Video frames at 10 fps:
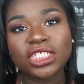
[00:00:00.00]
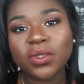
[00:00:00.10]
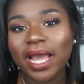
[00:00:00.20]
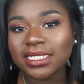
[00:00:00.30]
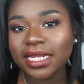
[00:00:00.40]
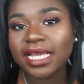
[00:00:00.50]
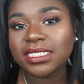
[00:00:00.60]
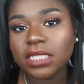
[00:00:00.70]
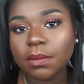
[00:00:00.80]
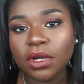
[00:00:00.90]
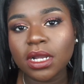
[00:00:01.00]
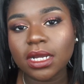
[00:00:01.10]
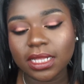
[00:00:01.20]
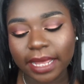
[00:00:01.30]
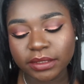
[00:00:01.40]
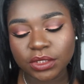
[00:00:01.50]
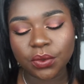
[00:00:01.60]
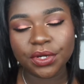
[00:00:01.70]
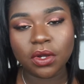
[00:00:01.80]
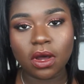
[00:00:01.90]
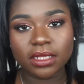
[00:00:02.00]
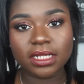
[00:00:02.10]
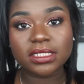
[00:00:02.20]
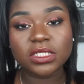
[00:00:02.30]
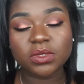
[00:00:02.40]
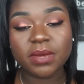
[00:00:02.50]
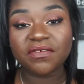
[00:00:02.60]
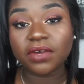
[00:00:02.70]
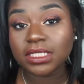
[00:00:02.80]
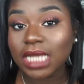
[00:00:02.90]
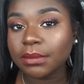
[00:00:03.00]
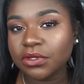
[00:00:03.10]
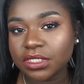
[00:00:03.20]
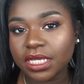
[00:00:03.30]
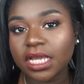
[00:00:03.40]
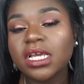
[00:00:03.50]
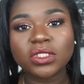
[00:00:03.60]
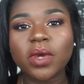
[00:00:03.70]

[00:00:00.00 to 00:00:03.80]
So I did a summer glam tutorial on this. This was my first time using it.